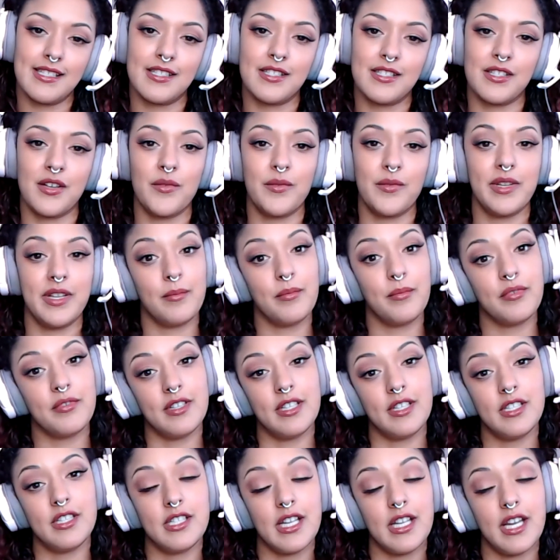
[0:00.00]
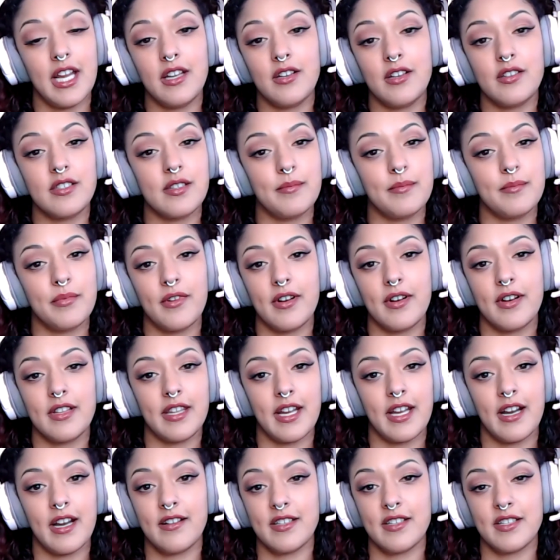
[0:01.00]
so we appreciate your support
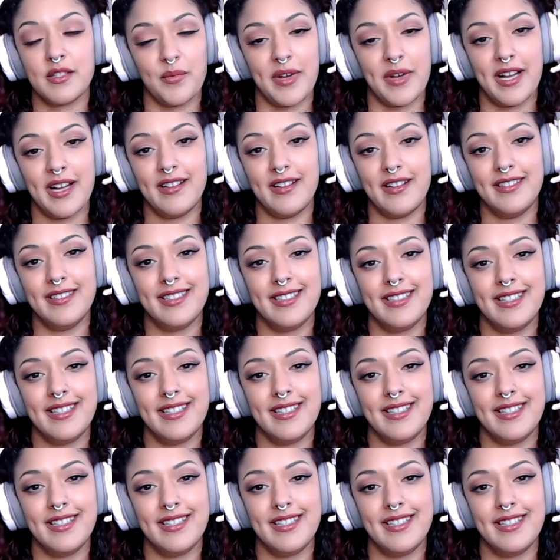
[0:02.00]
there as well.